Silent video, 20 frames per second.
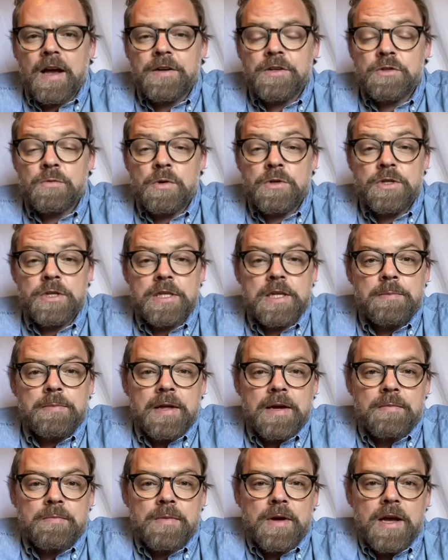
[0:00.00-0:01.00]
just want you to keep
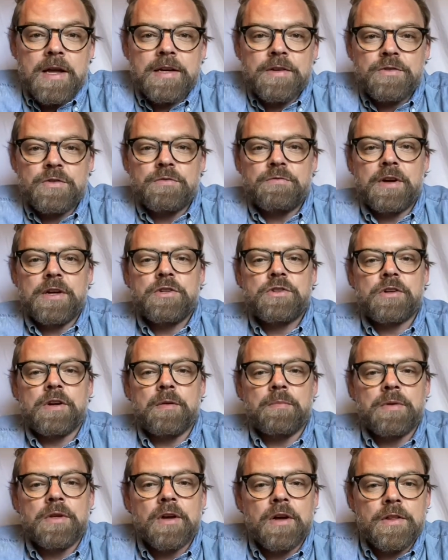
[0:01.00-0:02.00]
that in mind as you venture
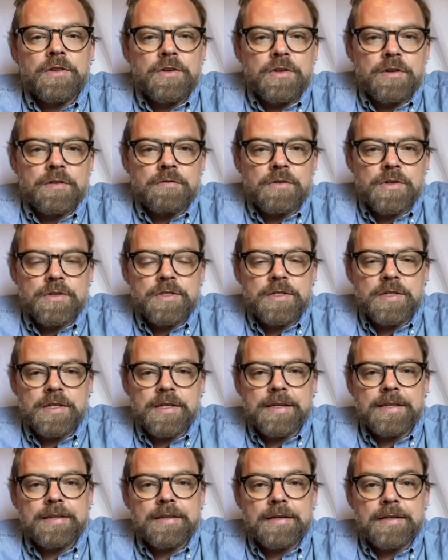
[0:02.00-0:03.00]
out beyond the
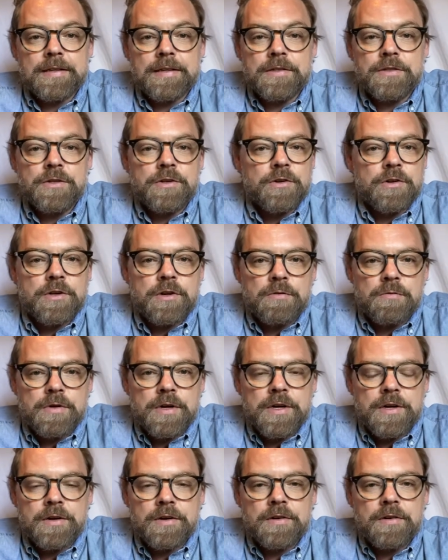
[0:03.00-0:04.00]
university into your
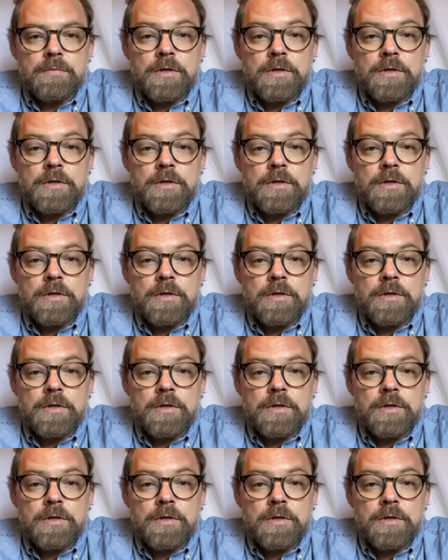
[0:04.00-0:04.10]
career,